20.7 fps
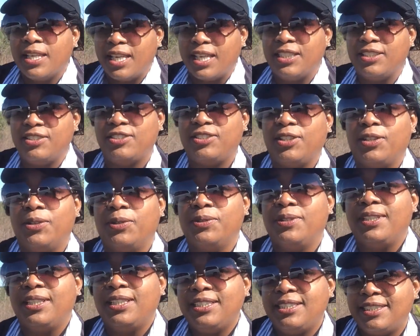And so
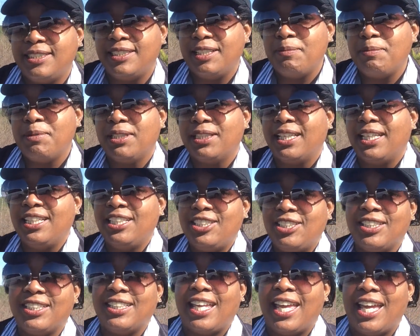this
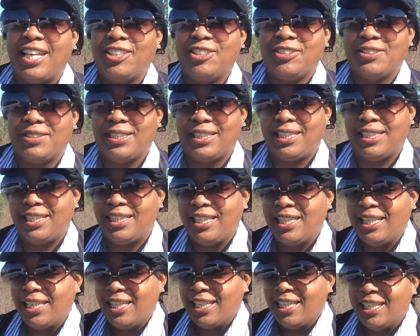stimulation actually,
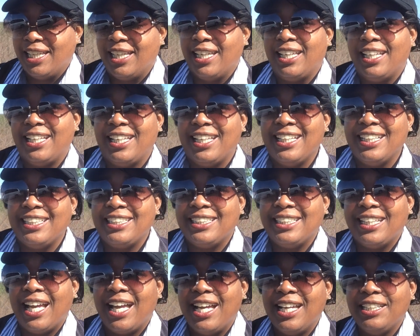it
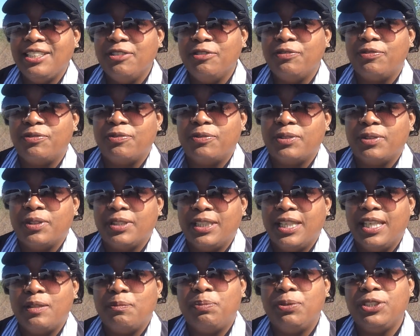kind of
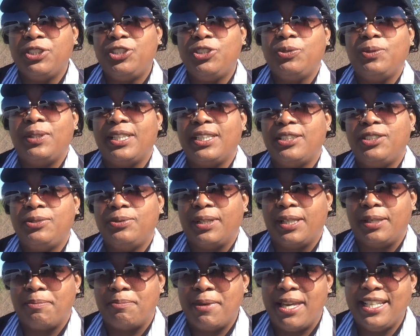can put you into
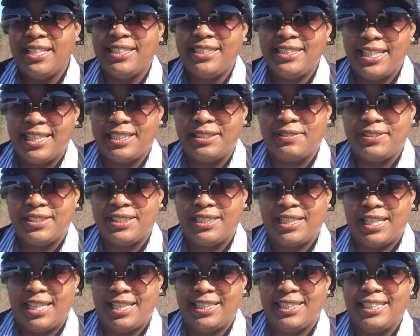a meditative
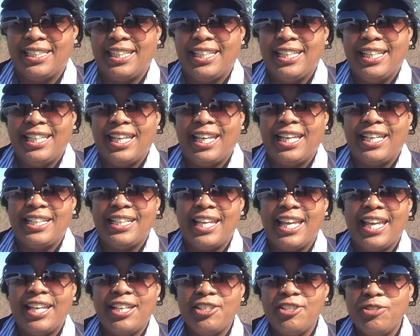state. And
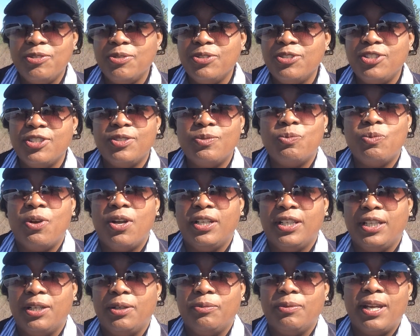as you're just
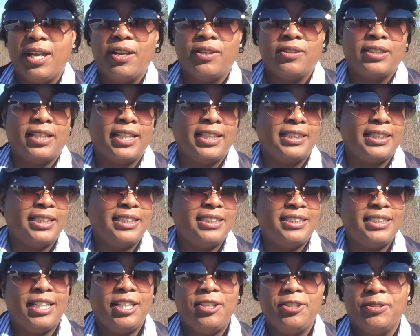walking around, like
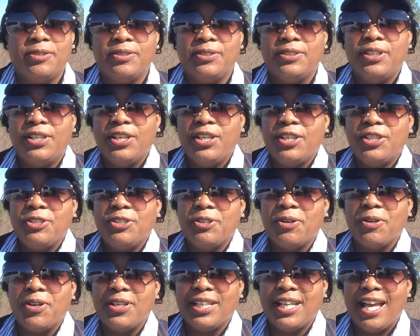let's say you're
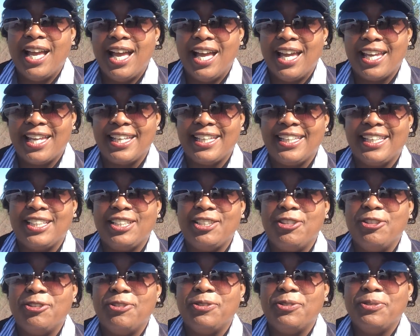on a hike
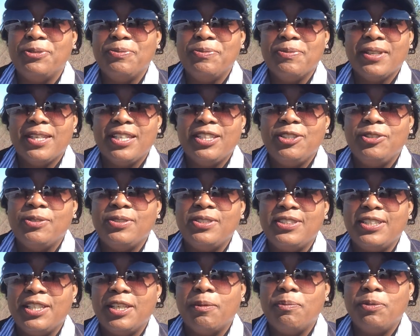and you
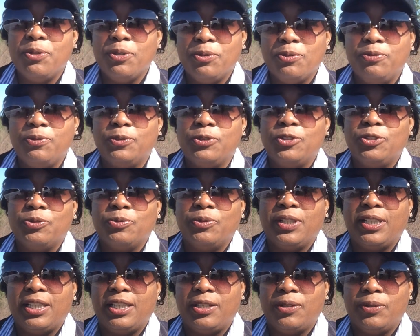see a beautiful
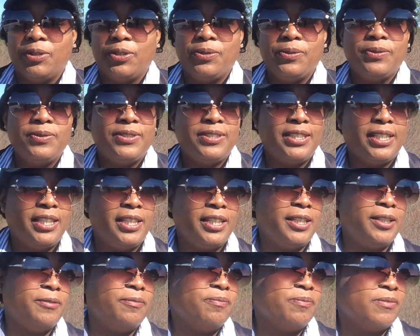tree, or you
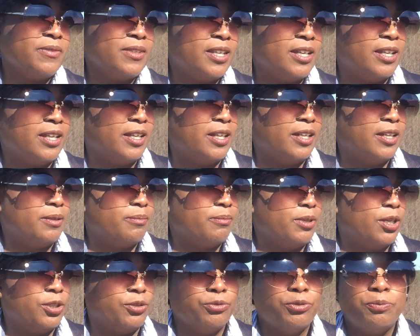see
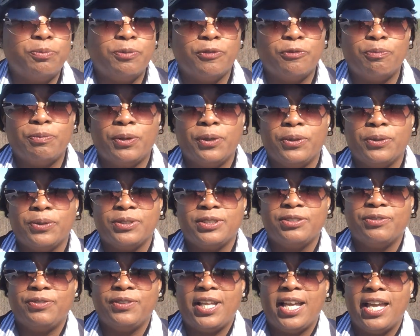a group of
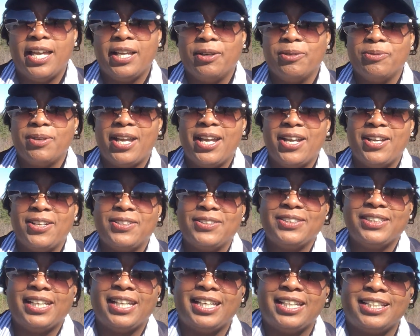birds flying
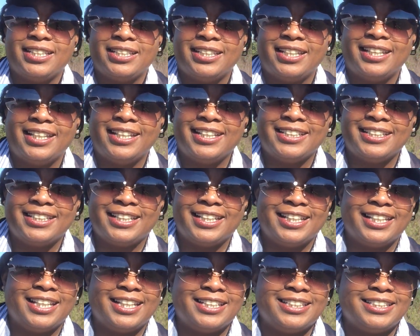around, and it
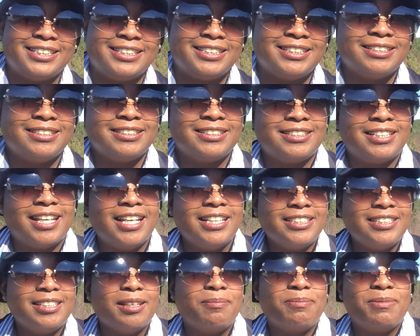
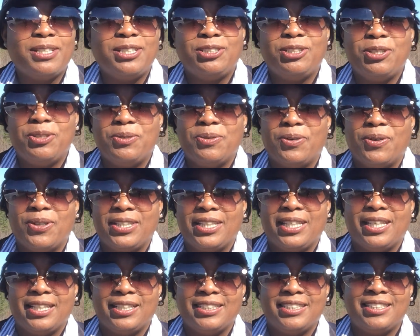does something to you on
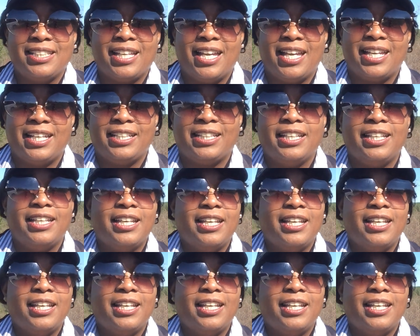the inside.